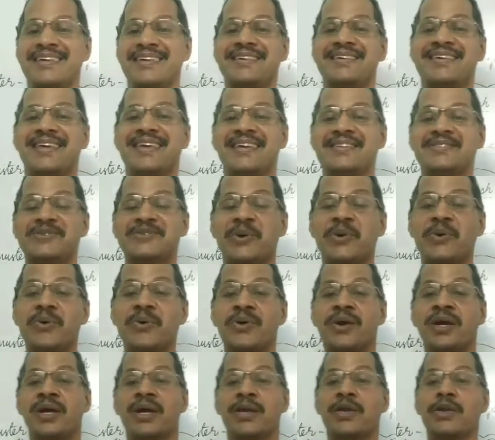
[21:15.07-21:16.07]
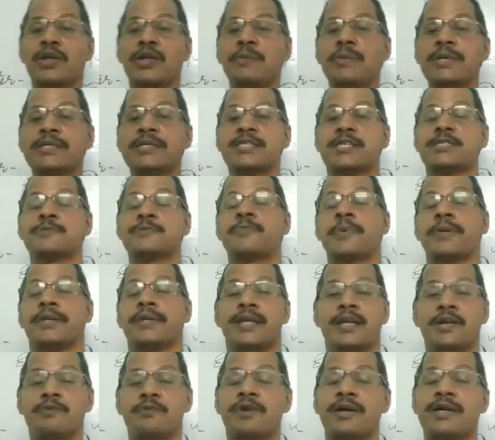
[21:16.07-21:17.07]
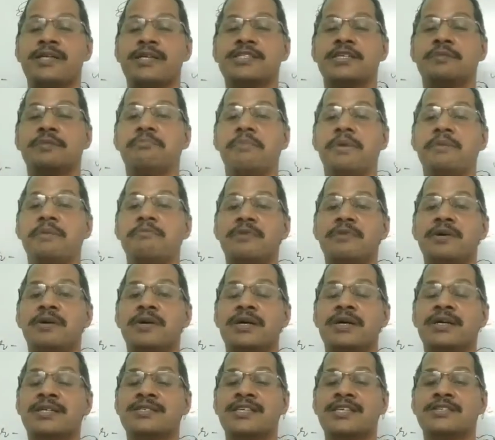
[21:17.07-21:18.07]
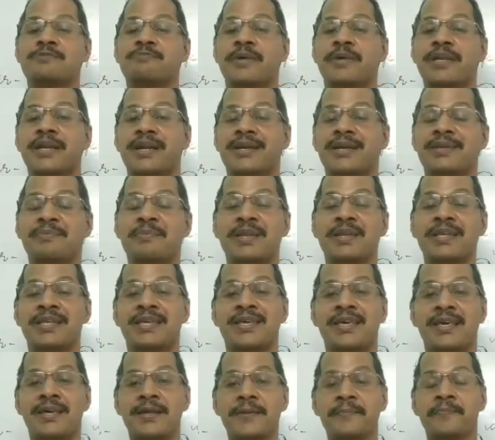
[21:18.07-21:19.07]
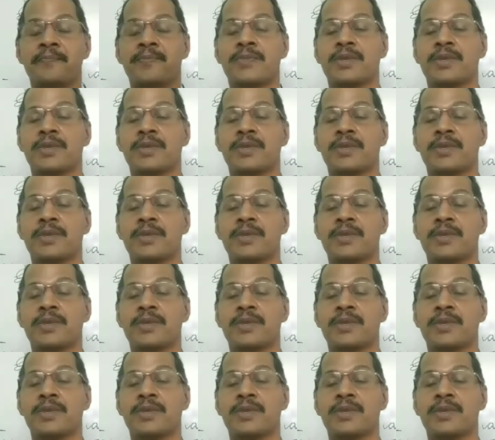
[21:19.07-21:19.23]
Okay, so he will be suspended. What does it mean? Suspended mean here.